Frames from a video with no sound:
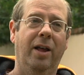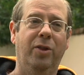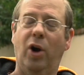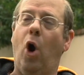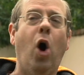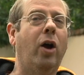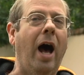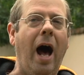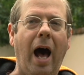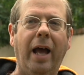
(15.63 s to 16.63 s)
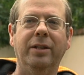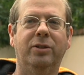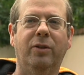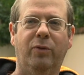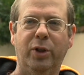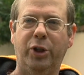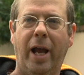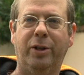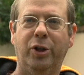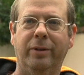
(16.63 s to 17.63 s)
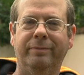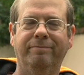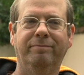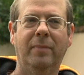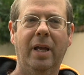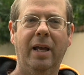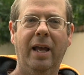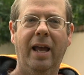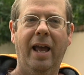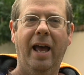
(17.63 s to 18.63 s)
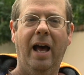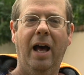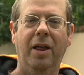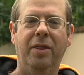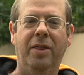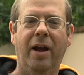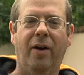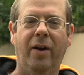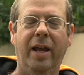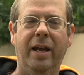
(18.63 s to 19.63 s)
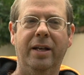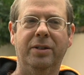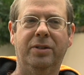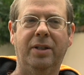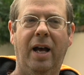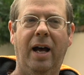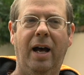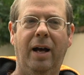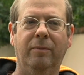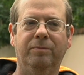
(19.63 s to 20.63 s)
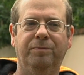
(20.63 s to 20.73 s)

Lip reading: There are all kinds of rejection. There is, and